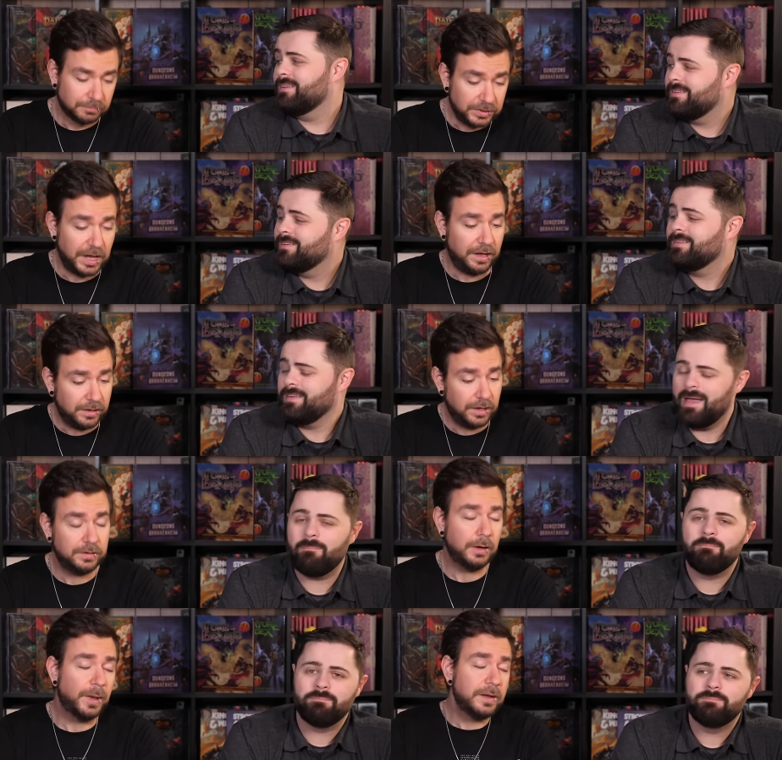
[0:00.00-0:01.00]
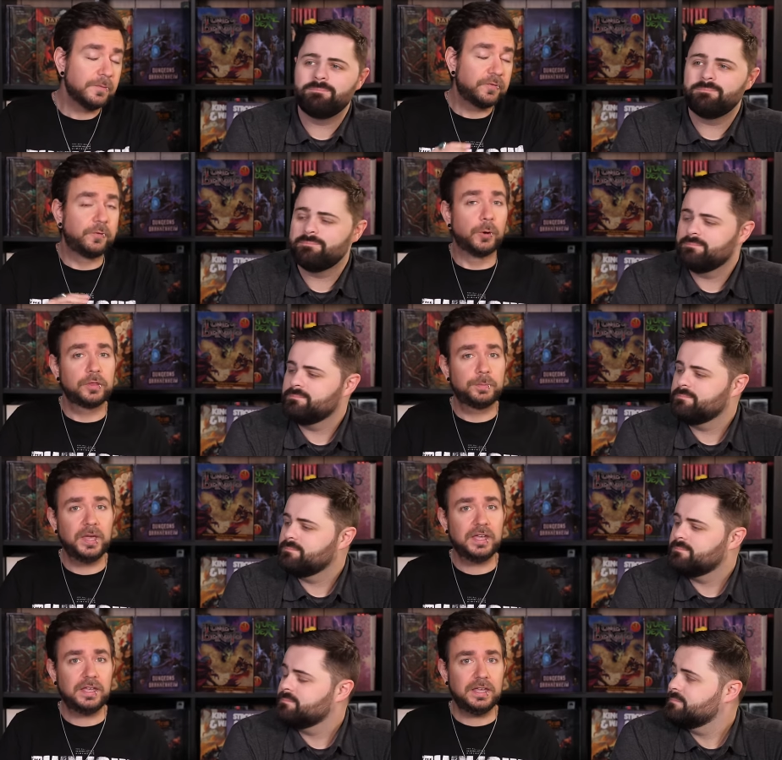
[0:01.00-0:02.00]
Speaker 1: Yeah. yeah. Now my fourth
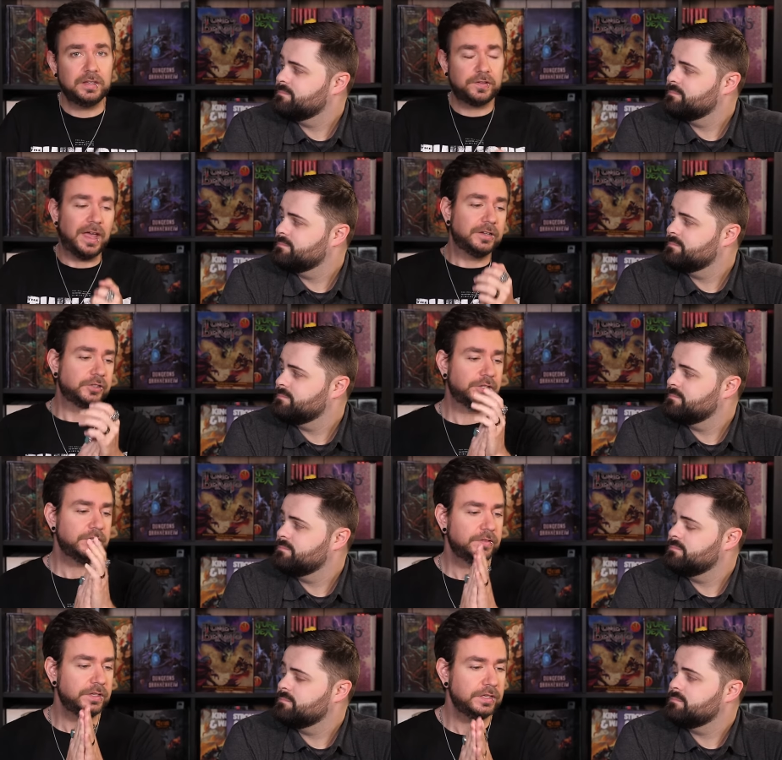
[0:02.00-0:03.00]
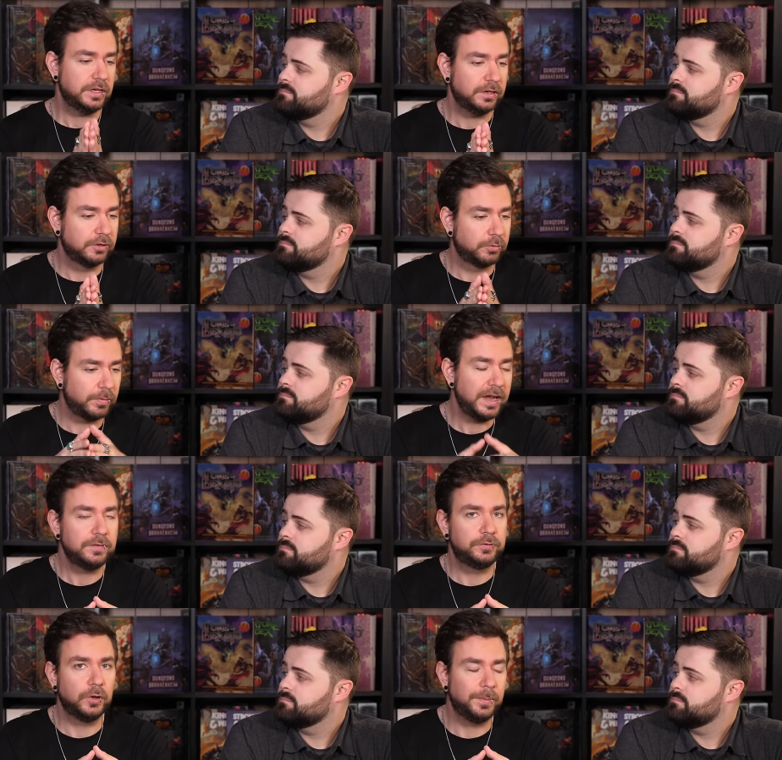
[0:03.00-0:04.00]
pick is actually the
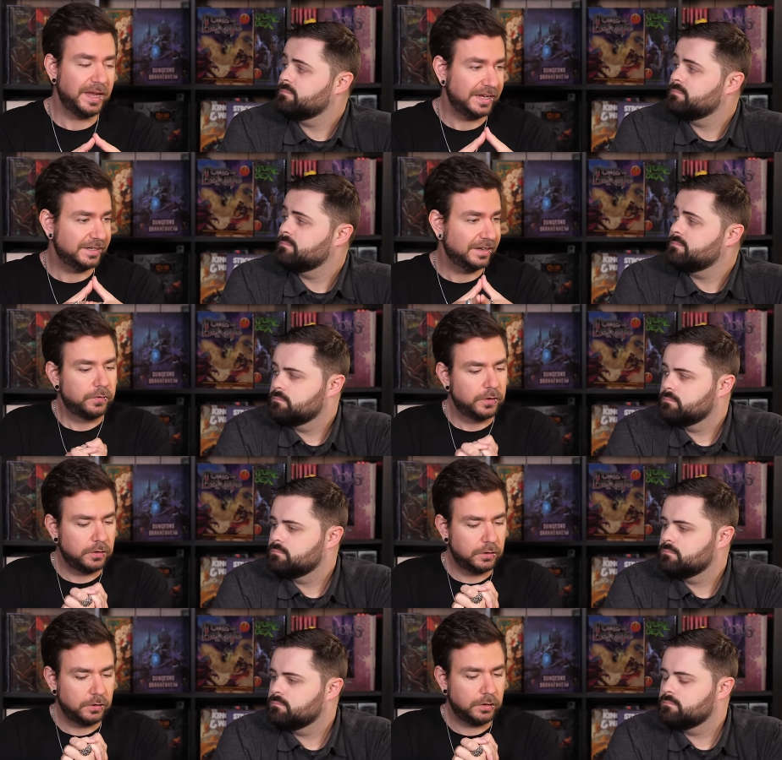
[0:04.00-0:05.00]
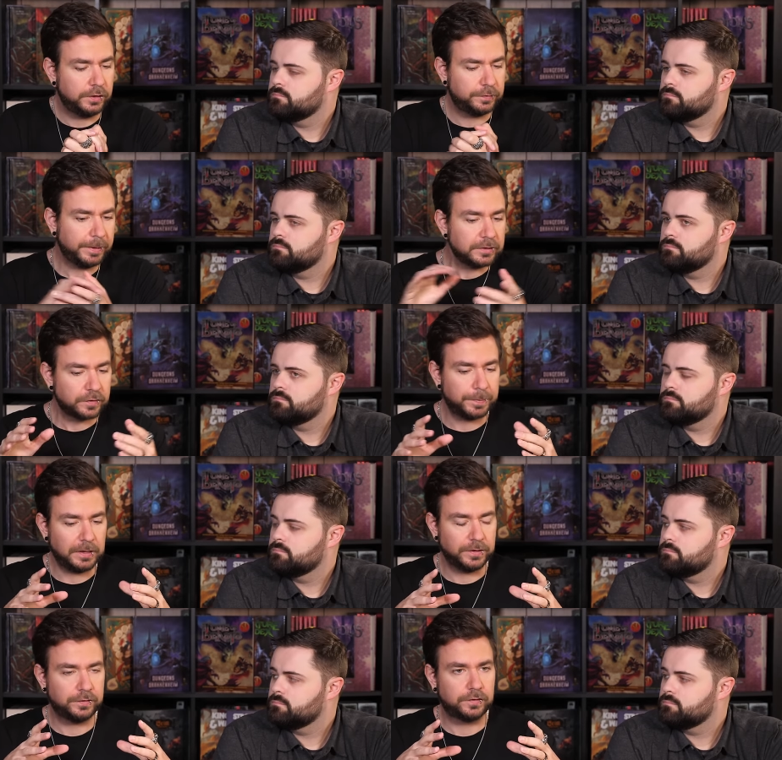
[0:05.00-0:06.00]
Grave Domain. Their expanded
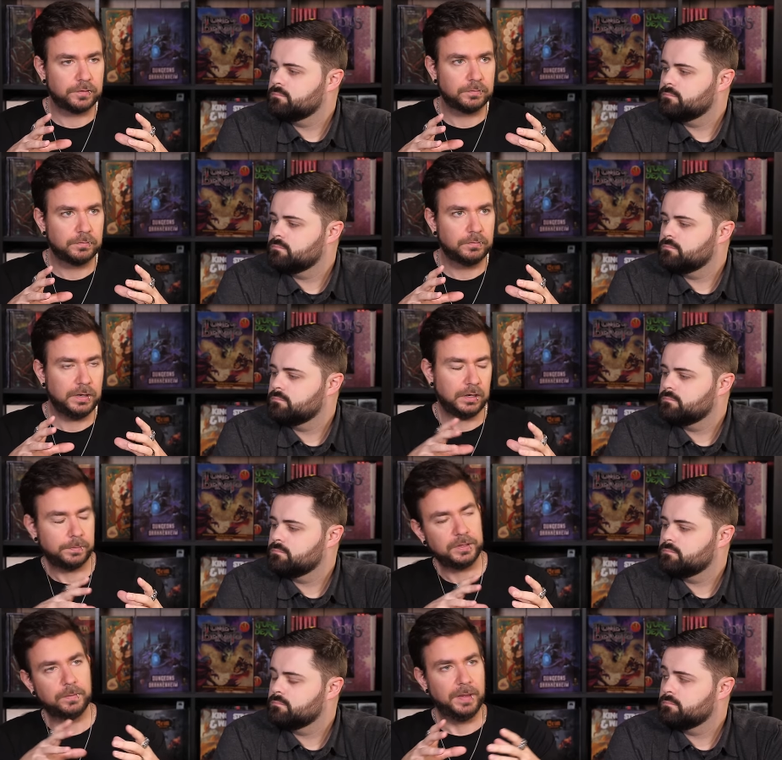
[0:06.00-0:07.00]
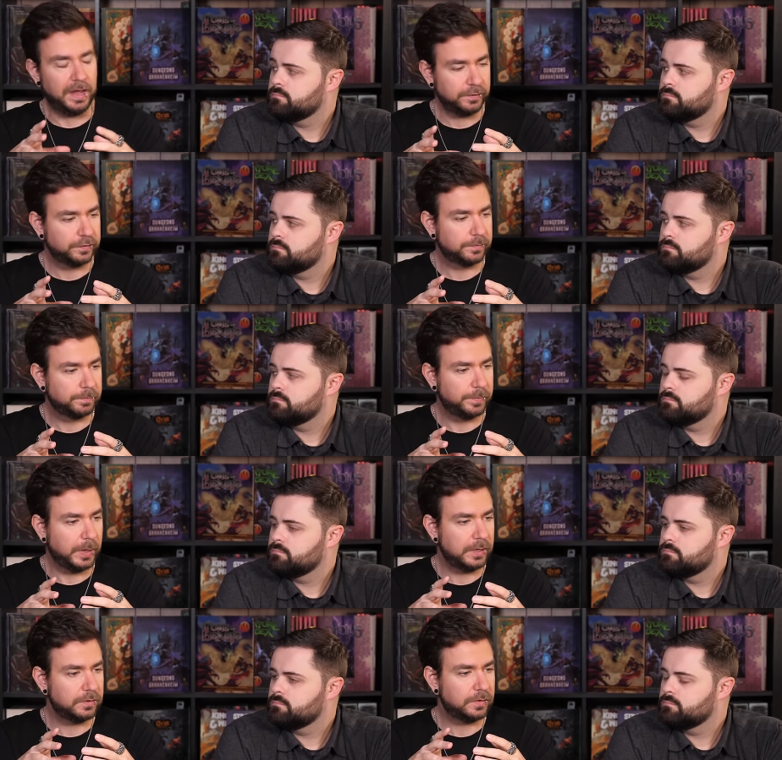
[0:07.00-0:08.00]
spell list may not be the best,
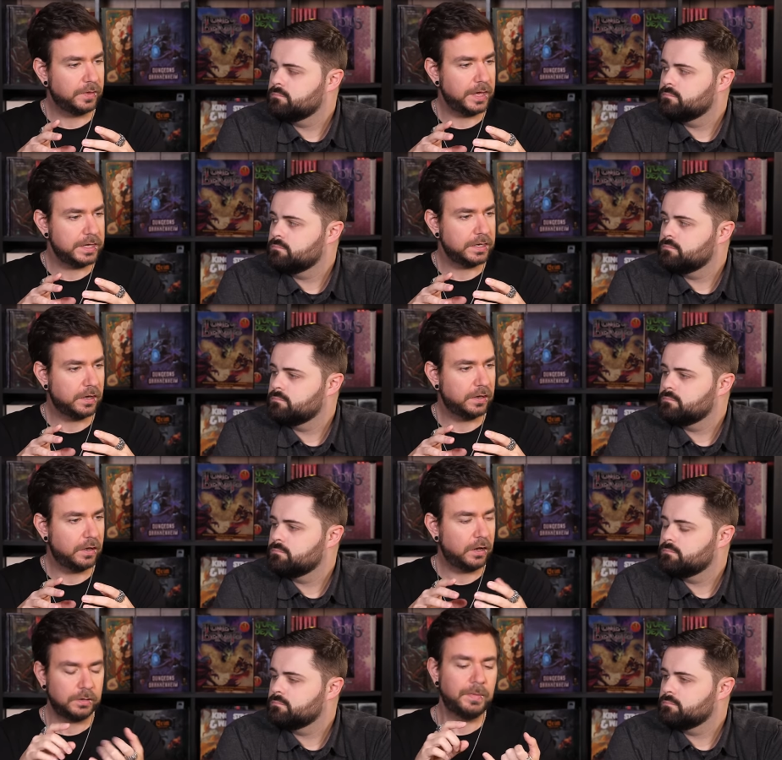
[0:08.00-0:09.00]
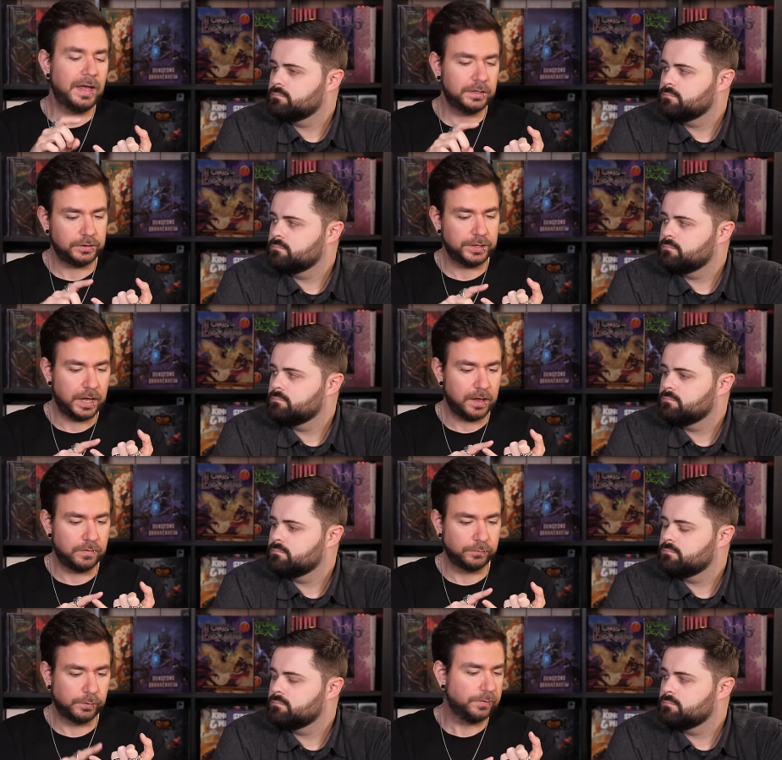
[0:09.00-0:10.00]
but they automatically
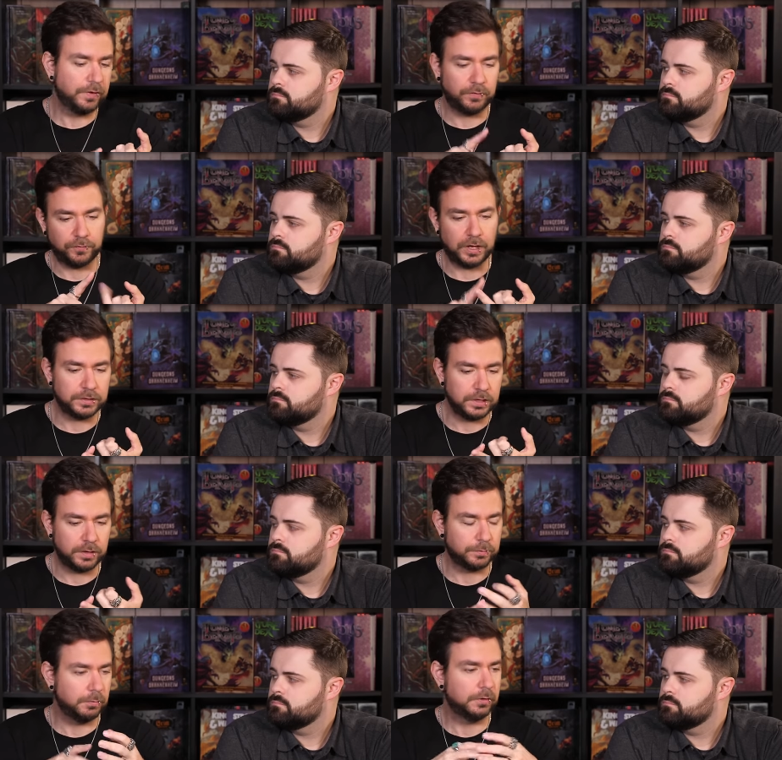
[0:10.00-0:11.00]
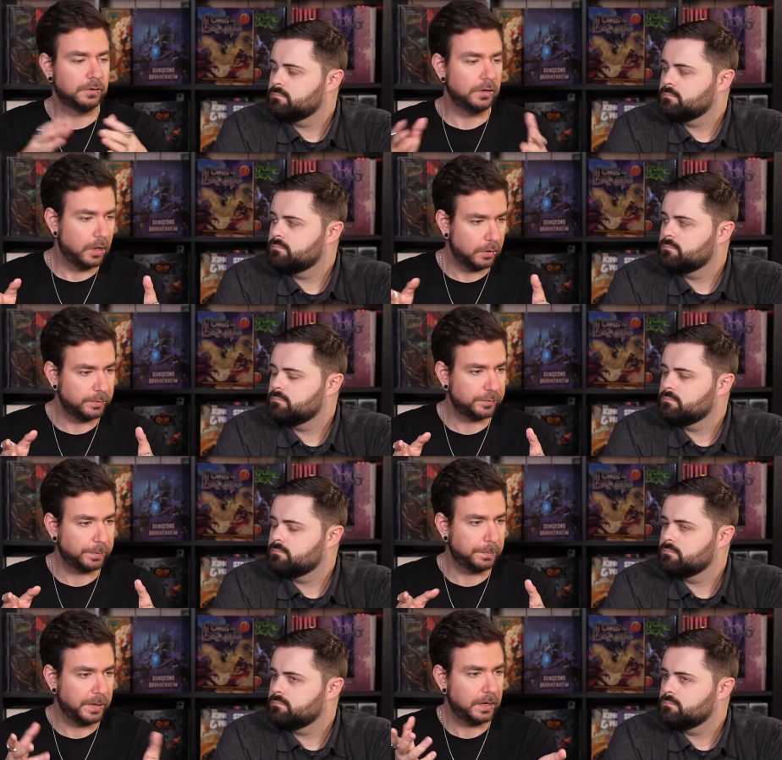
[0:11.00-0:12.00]
have Revivifying Death Ward always
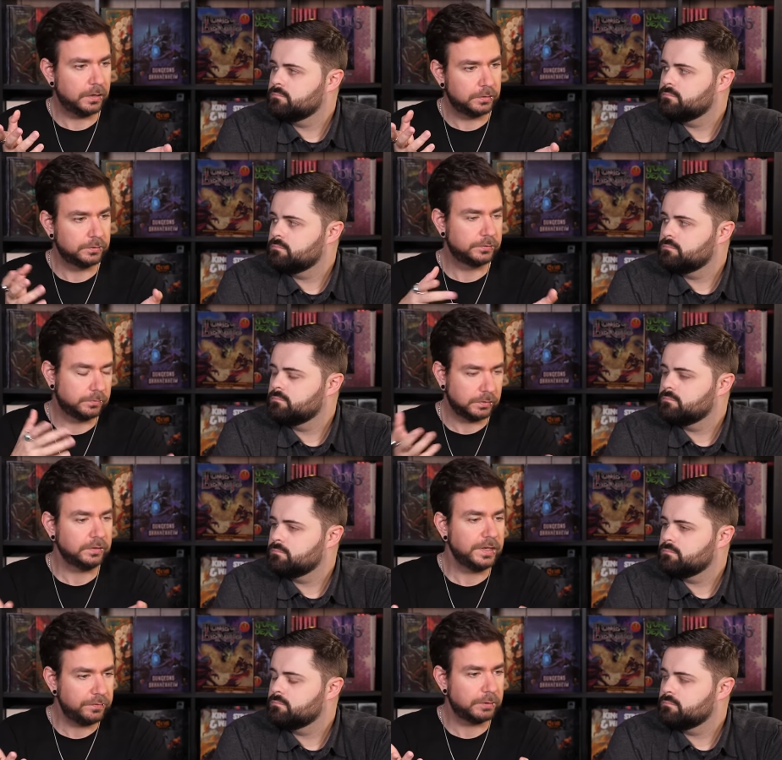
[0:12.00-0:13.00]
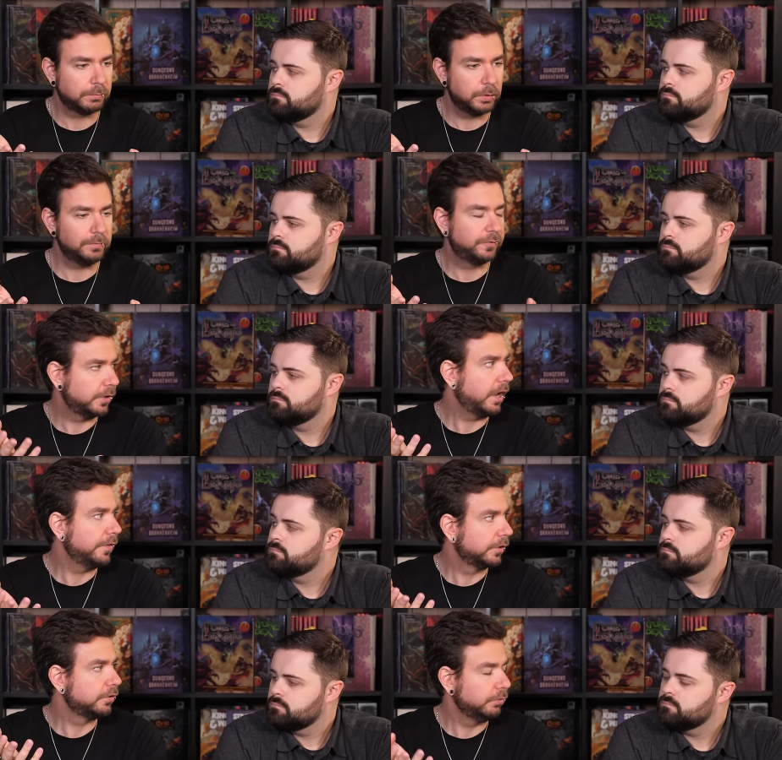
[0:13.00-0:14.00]
prepared leaving room for
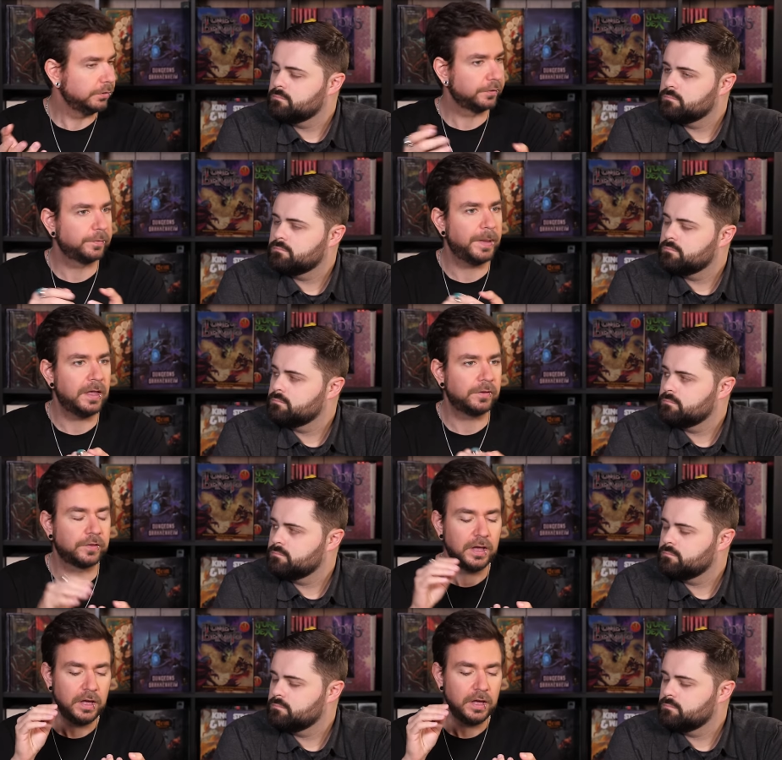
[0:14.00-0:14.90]
other cooler spells.